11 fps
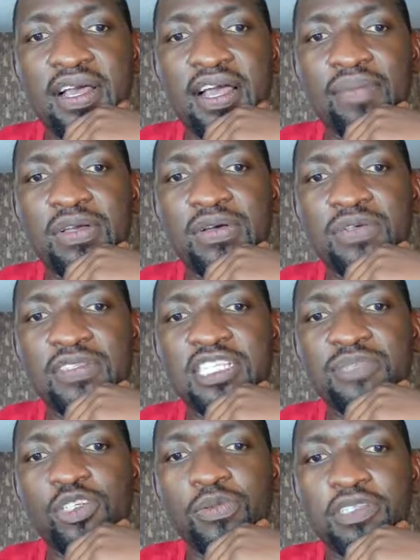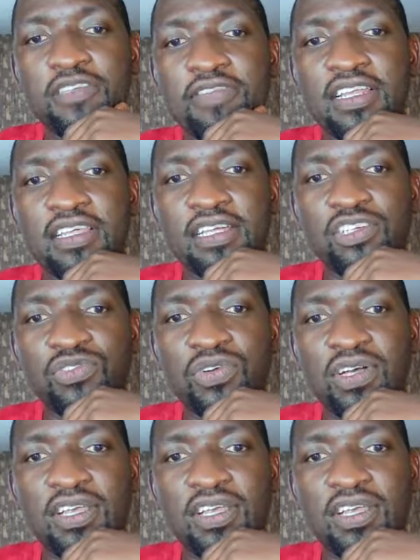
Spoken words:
because this bishop is defending that rook.